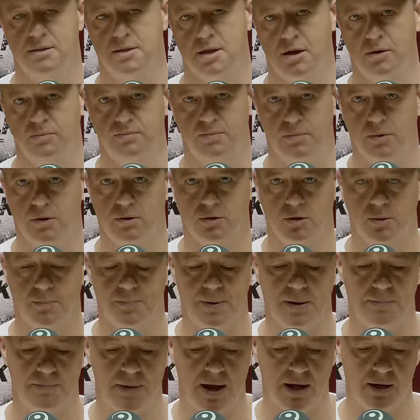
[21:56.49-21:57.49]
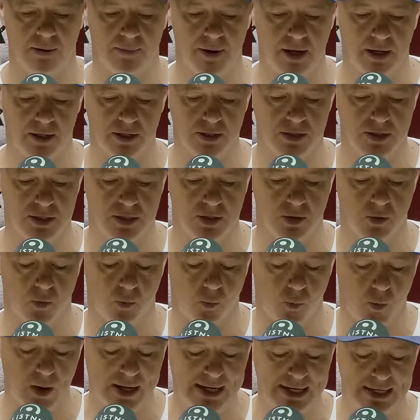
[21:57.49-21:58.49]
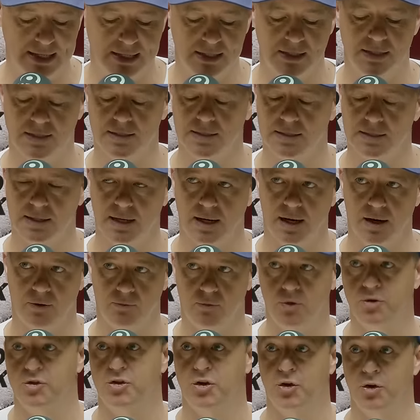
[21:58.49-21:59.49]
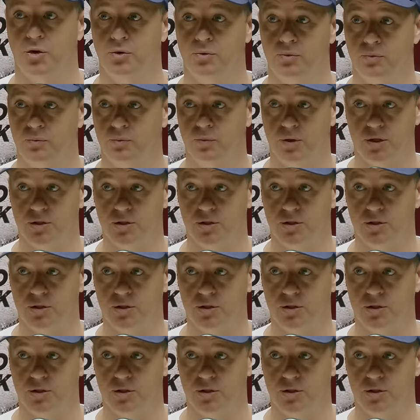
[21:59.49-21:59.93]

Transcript: So a lot been made about his Windies uh, return,